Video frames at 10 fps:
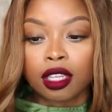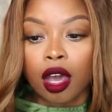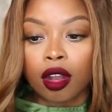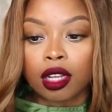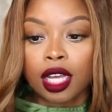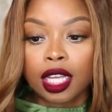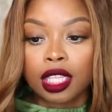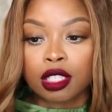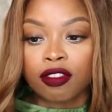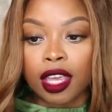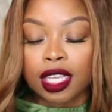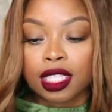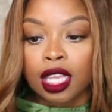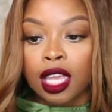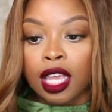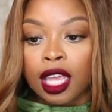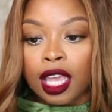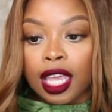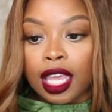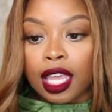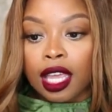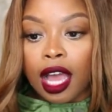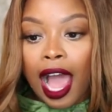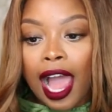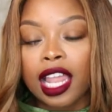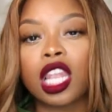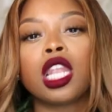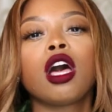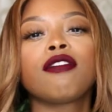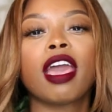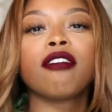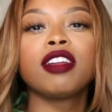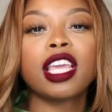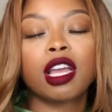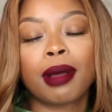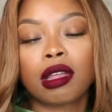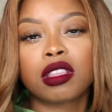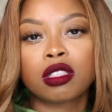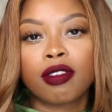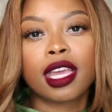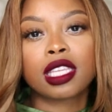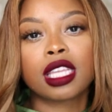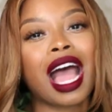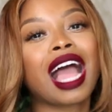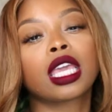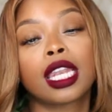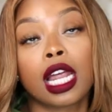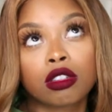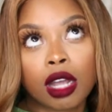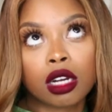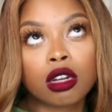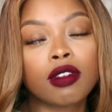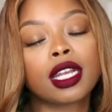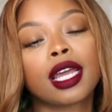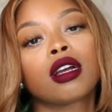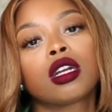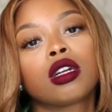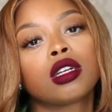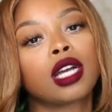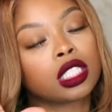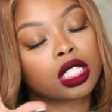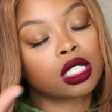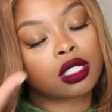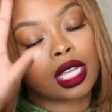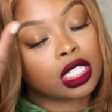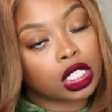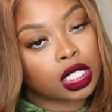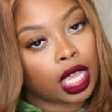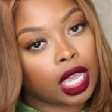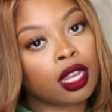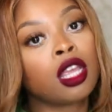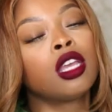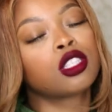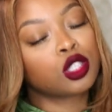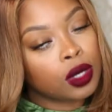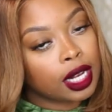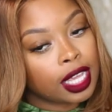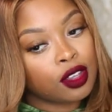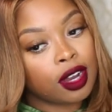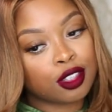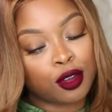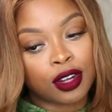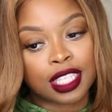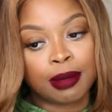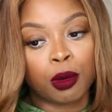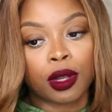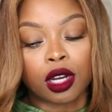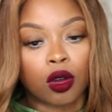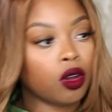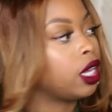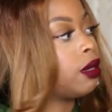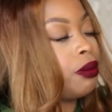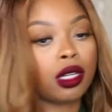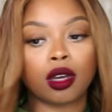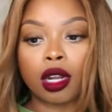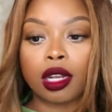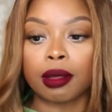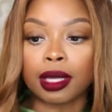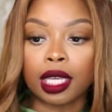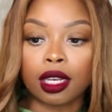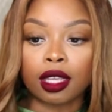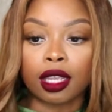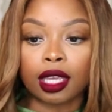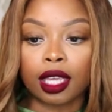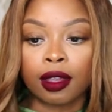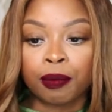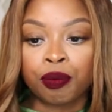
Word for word: Y'all, look at this vest. I love everything about this vest. I cannot try it on right now, girl. I just I just can't. Sooner or later, girls are going to see me with it on, but hold on. Let me get it in.